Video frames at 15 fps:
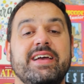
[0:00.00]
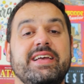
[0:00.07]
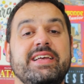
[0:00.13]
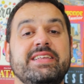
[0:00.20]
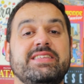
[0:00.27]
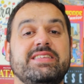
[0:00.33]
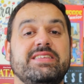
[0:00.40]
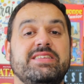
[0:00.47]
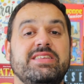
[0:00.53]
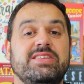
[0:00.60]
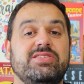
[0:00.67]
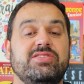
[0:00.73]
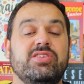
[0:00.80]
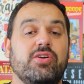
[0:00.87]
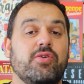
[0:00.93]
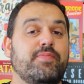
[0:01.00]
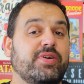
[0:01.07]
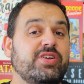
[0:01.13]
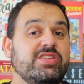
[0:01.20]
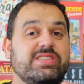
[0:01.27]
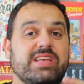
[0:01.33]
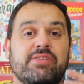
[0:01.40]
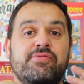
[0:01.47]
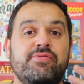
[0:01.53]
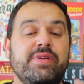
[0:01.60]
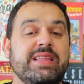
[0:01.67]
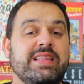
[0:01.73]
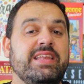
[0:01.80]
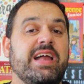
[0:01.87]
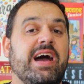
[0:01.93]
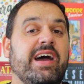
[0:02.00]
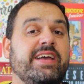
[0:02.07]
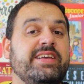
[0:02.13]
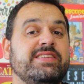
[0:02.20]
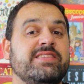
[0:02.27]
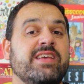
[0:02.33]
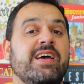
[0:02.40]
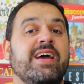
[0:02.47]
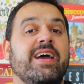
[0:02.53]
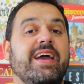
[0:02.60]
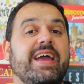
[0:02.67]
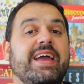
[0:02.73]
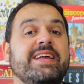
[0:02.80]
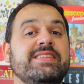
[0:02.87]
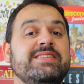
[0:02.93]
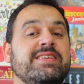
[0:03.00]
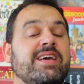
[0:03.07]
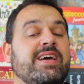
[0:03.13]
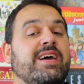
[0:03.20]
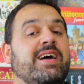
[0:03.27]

The components are really nice, and